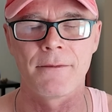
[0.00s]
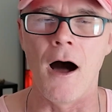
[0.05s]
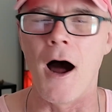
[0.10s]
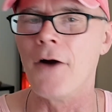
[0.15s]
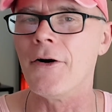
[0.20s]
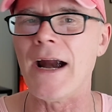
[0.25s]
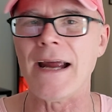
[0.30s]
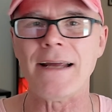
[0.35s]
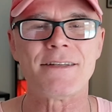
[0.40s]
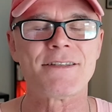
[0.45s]

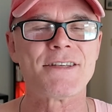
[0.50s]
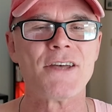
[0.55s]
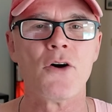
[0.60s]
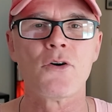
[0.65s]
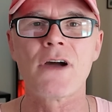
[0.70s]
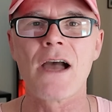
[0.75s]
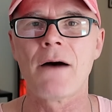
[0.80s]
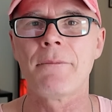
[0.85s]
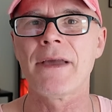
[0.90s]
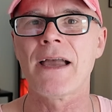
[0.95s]
All right,
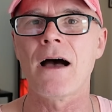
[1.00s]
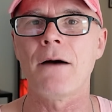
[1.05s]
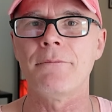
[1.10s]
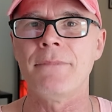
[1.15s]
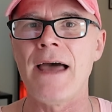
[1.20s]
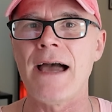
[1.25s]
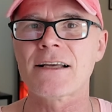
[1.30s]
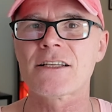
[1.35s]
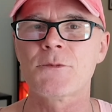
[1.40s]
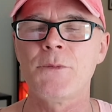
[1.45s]
so coming up
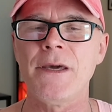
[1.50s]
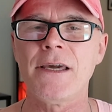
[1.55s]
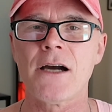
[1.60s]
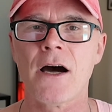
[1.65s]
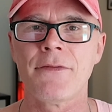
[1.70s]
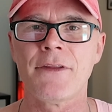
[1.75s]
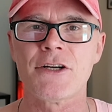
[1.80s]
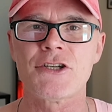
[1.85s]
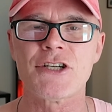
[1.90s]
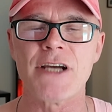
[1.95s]
next week
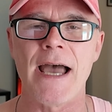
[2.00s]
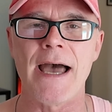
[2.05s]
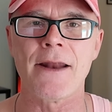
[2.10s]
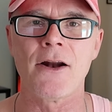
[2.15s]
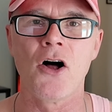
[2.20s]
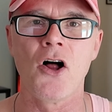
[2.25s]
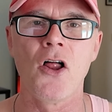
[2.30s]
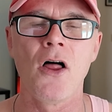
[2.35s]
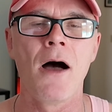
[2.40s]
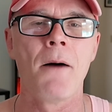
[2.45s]
on the
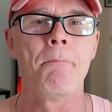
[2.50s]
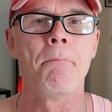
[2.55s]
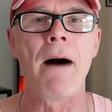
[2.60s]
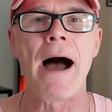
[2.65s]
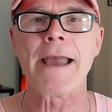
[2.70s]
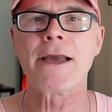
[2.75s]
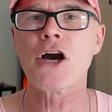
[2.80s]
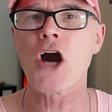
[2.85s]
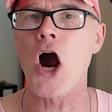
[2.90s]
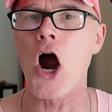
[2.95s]
channel,
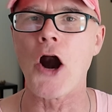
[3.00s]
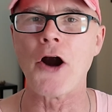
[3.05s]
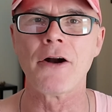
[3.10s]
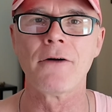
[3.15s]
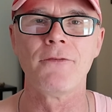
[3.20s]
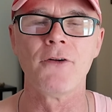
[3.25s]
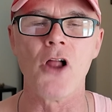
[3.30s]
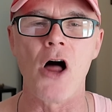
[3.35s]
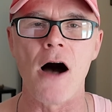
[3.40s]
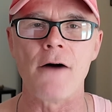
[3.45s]
my
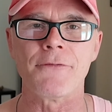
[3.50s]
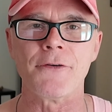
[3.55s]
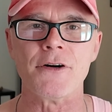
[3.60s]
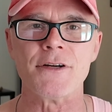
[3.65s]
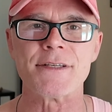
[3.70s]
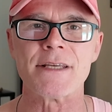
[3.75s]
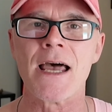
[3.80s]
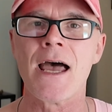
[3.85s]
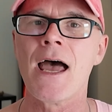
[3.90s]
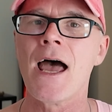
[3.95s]
carnival
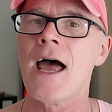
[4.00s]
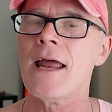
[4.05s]
offers.